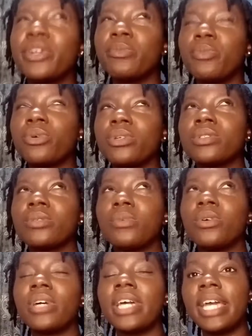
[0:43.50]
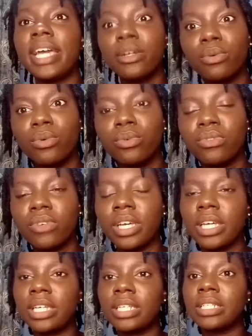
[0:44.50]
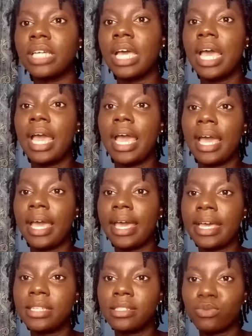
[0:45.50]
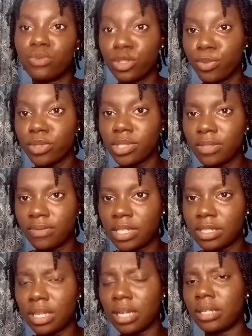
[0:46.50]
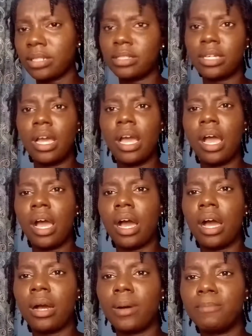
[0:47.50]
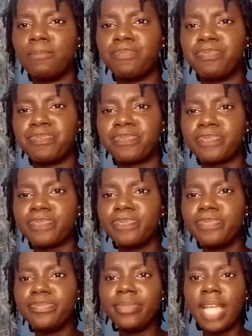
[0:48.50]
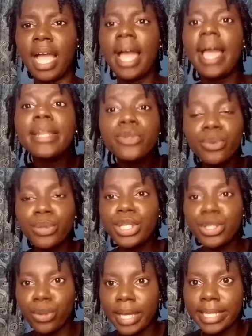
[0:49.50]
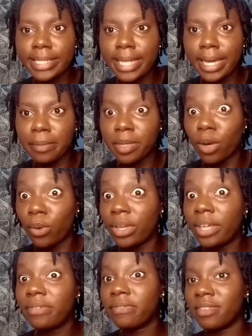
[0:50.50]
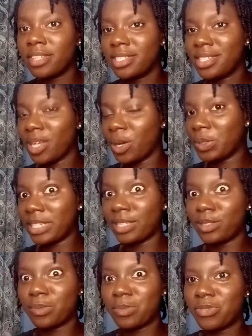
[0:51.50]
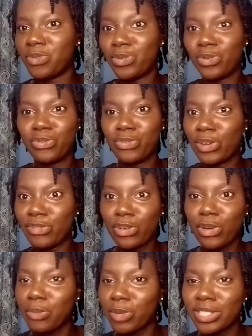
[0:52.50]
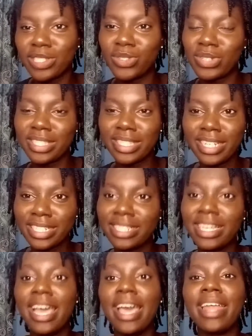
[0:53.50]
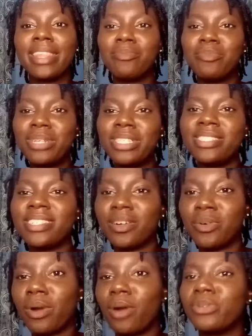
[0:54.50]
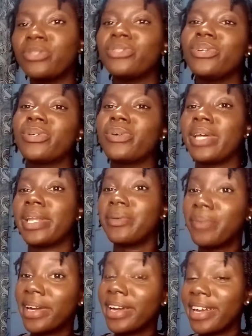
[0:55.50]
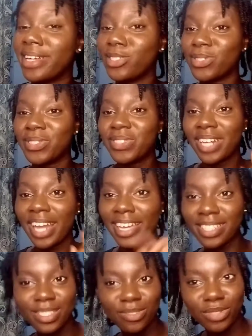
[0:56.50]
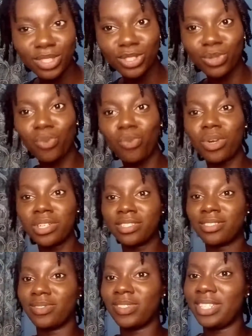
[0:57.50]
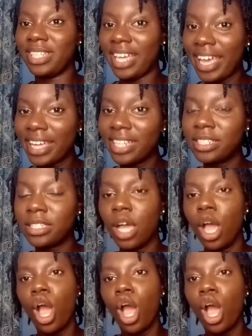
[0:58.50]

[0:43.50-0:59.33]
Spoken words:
important about hair growth and hair's responsiveness, and um knowing your hair type. Now, if this sounds like something you're very much interested in, then please stick around, do not go anywhere. Ensure you like this video, watch to the end,